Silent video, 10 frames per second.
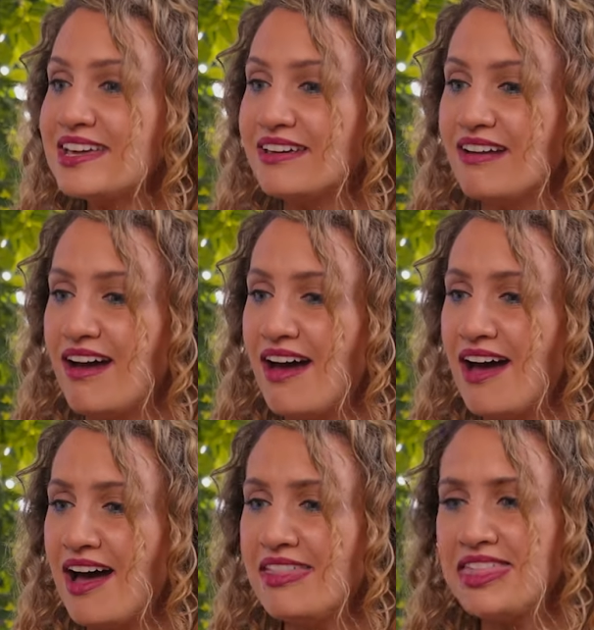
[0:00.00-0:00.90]
Think,
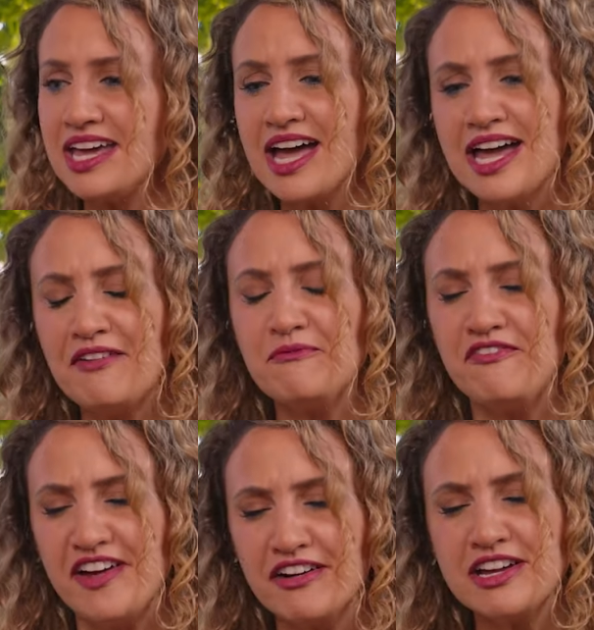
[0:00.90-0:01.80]
I think I am
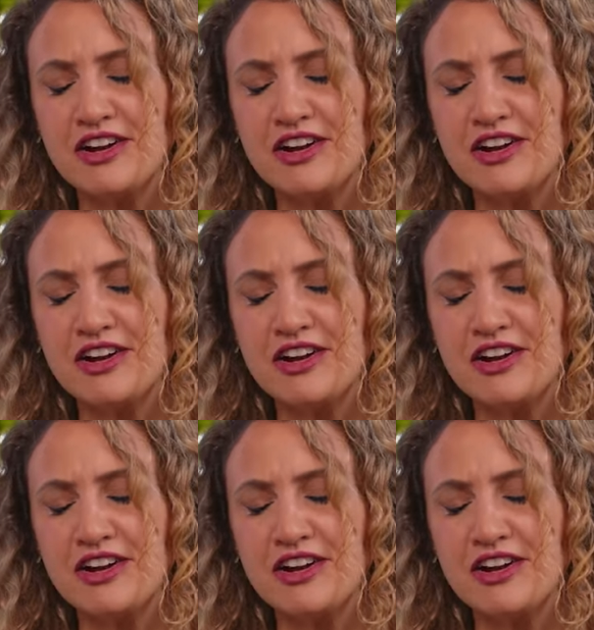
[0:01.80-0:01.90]
very